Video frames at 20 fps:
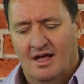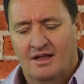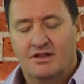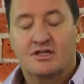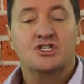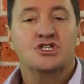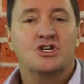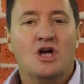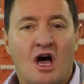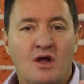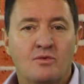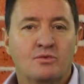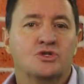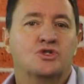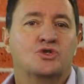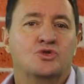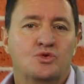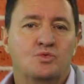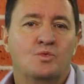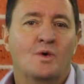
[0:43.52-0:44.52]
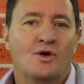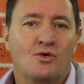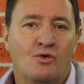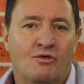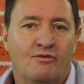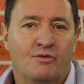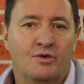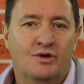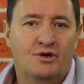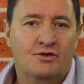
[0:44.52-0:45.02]
The shine will soon wear
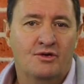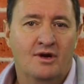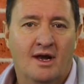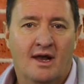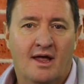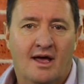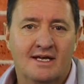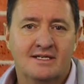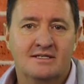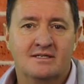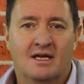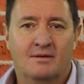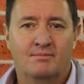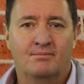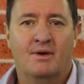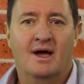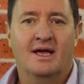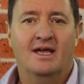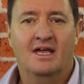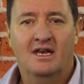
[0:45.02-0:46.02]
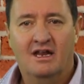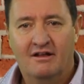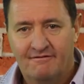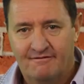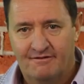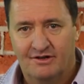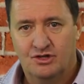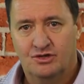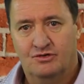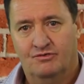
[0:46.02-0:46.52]
off when you realize that by getting
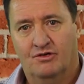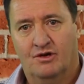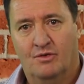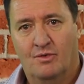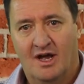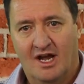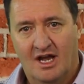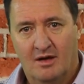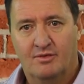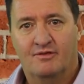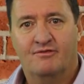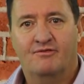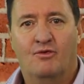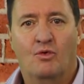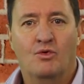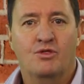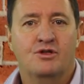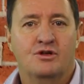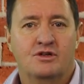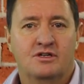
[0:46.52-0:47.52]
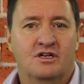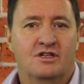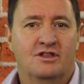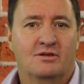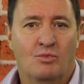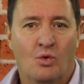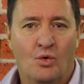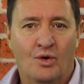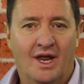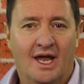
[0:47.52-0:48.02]
fit, you've got to wake up at 4:30 in the
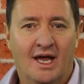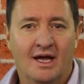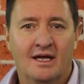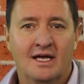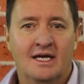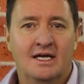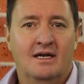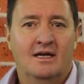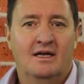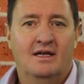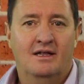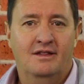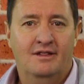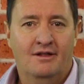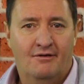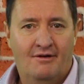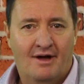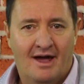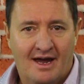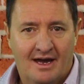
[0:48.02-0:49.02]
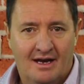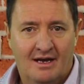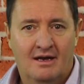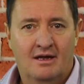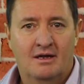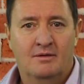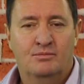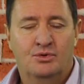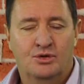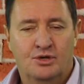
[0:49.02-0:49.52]
morning in the rain,
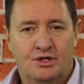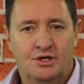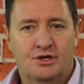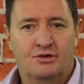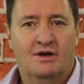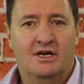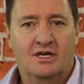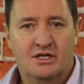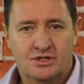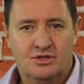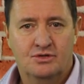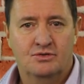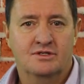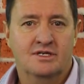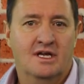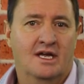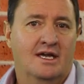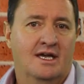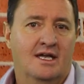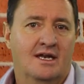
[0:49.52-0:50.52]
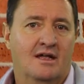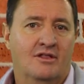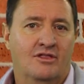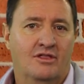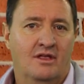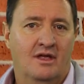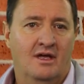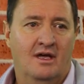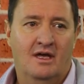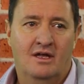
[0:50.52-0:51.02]
put on your running shoes and get out
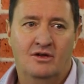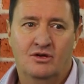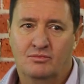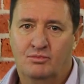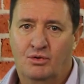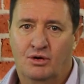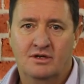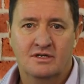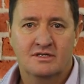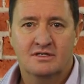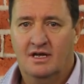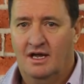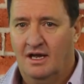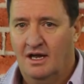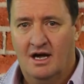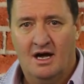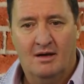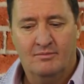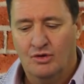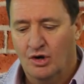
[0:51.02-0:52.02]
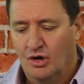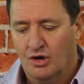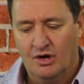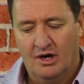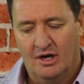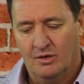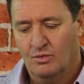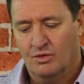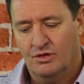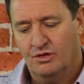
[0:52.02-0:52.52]
there, and your body's saying, I'm not
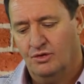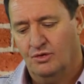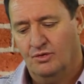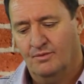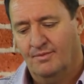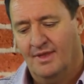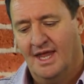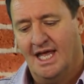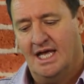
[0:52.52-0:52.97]
going with you.